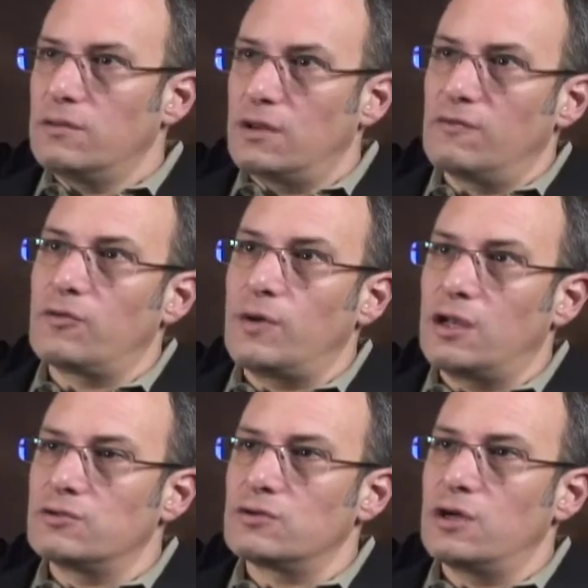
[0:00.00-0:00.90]
than if the
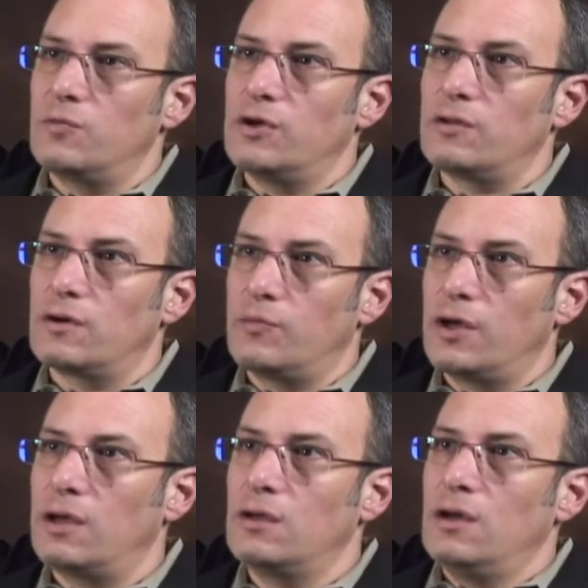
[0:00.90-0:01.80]
manager had been there
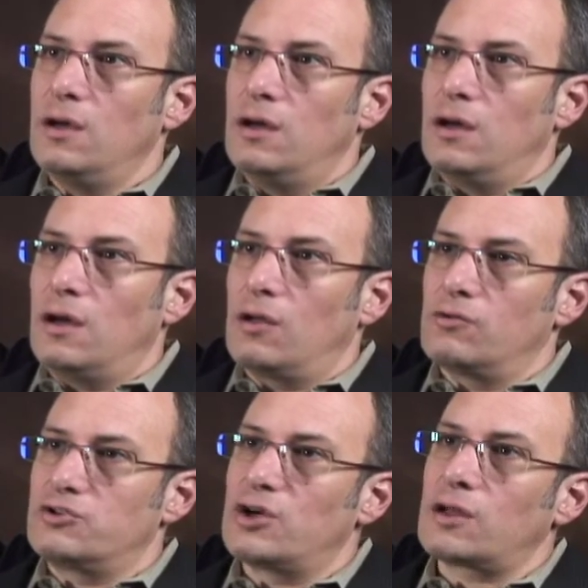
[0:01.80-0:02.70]

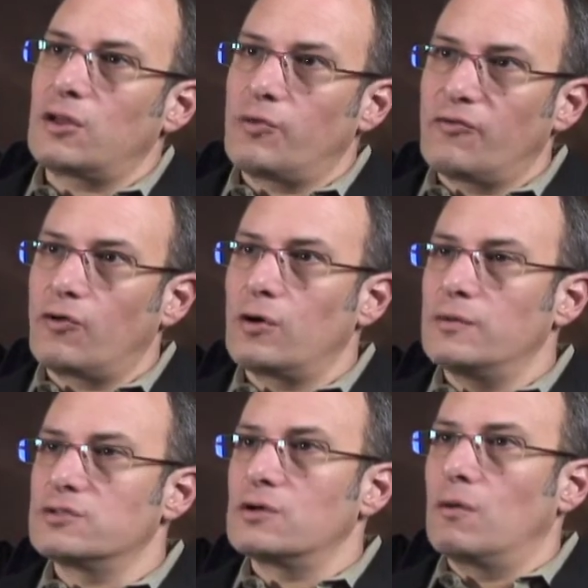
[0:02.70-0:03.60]
and check the
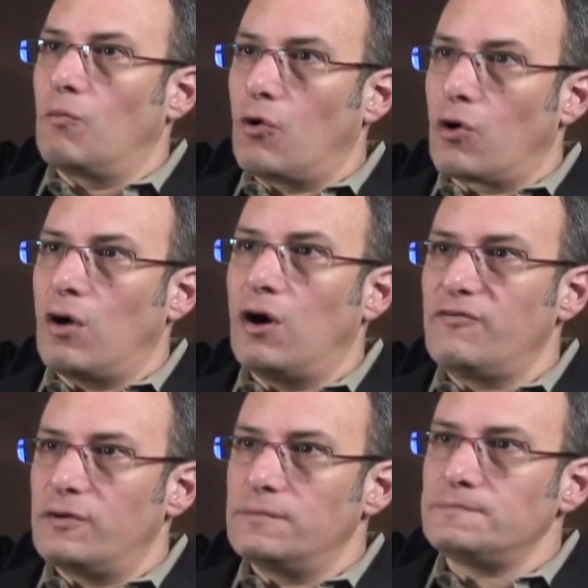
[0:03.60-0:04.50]
performance more
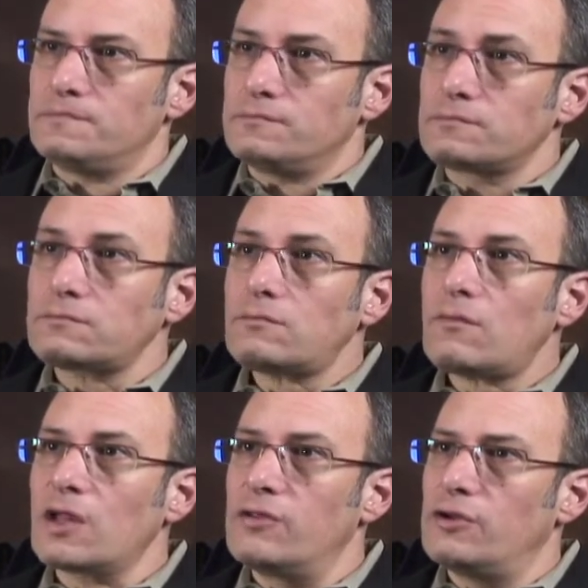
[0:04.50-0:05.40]
often
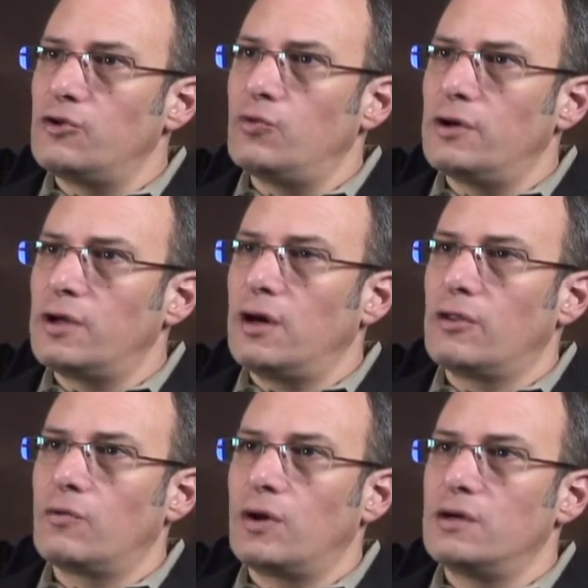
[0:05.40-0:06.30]
than you would
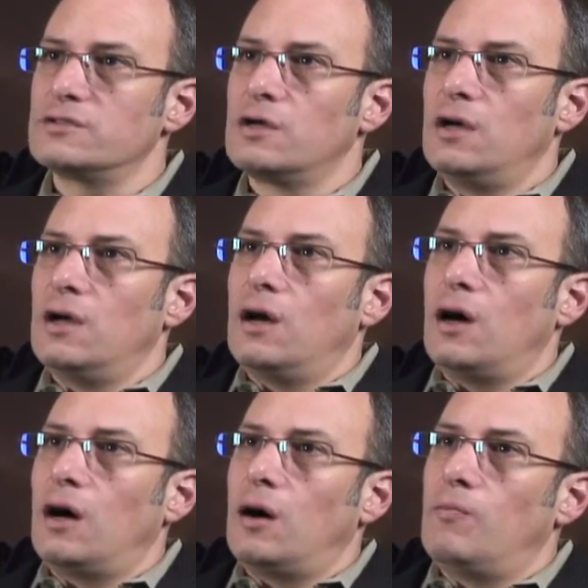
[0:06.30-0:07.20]
otherwise.
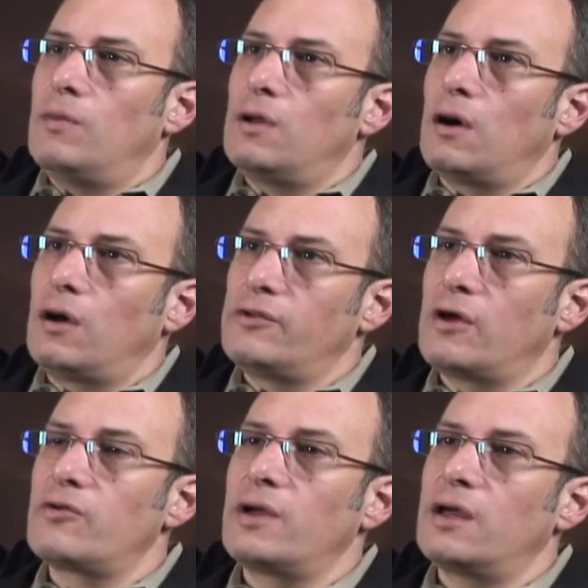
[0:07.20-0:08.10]
On the
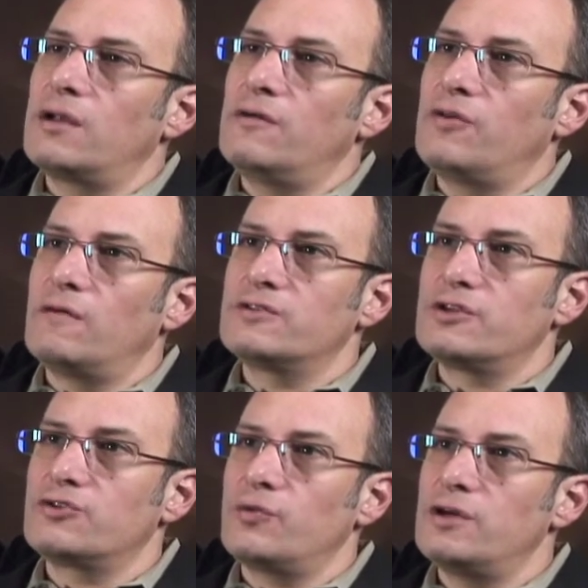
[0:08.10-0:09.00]
other hand, if you have a
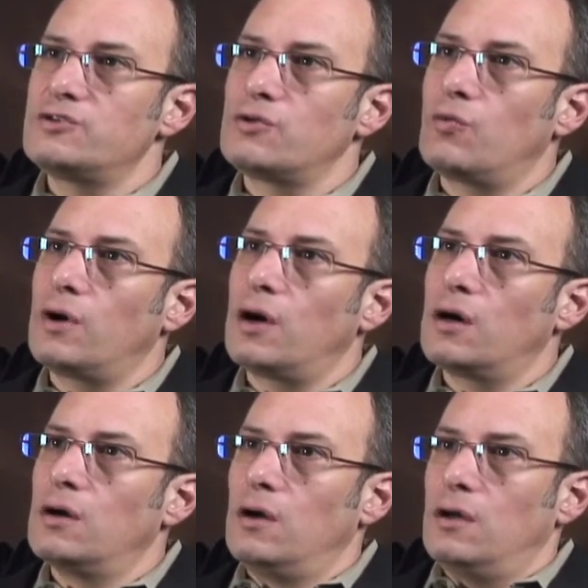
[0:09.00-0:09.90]
situation
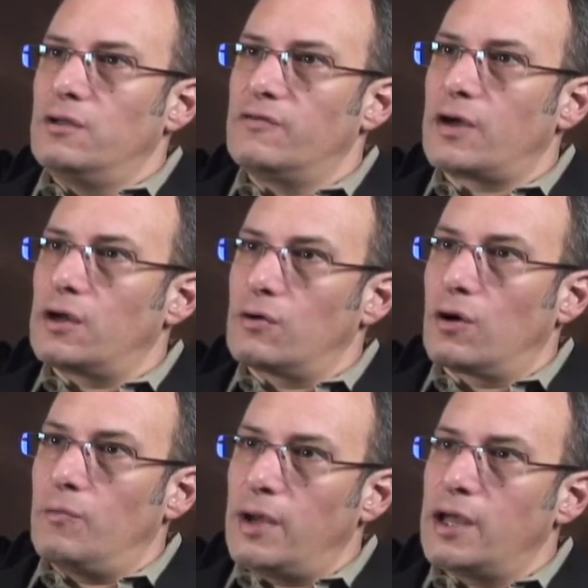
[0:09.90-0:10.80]
where you've got
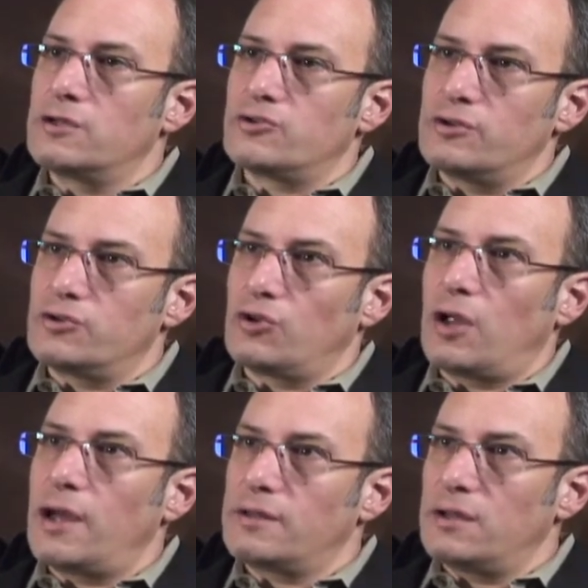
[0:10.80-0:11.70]
a manager that you
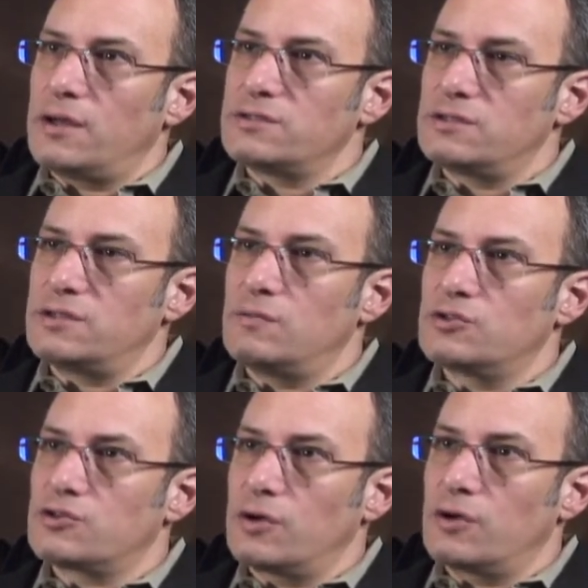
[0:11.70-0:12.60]
like that has a
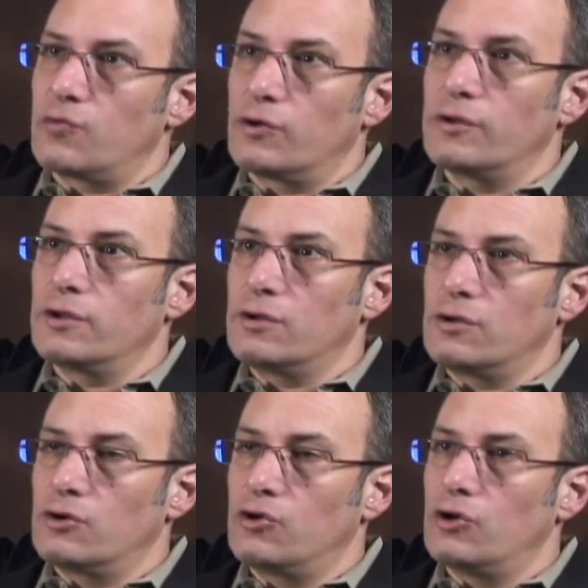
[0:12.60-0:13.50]
demonstrated really
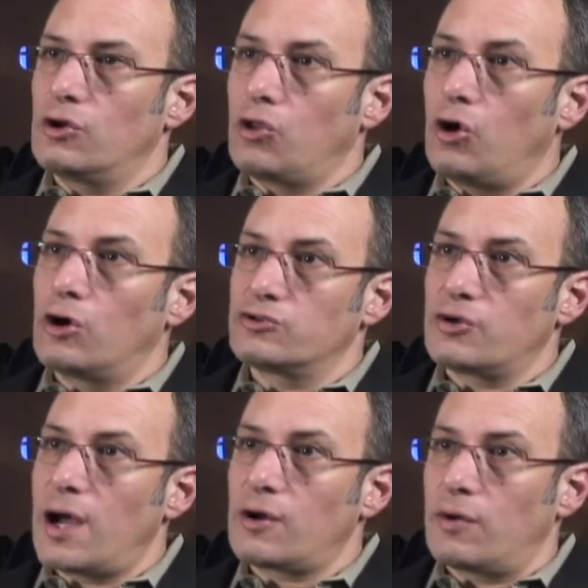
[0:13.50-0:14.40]
good long track